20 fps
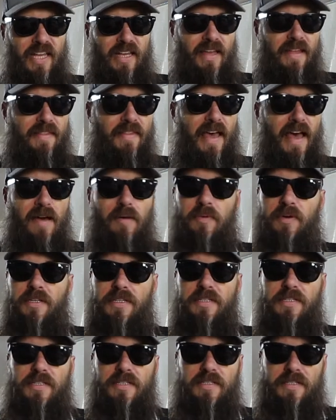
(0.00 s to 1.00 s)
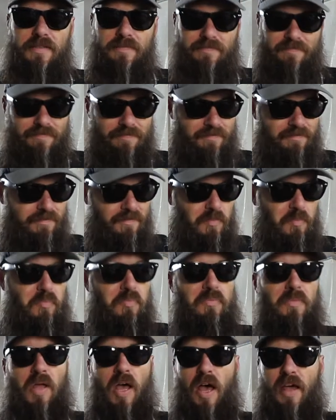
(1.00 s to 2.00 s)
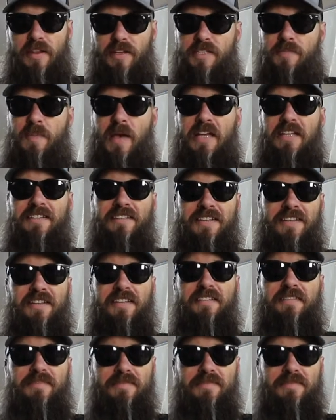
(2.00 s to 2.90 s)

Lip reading: And that was unexpected.